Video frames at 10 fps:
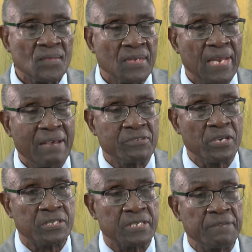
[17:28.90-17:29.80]
that I have
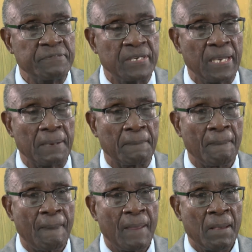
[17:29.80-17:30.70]
just given here.
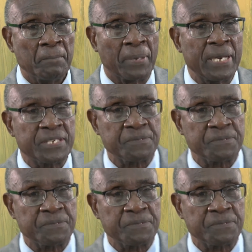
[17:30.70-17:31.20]
But it's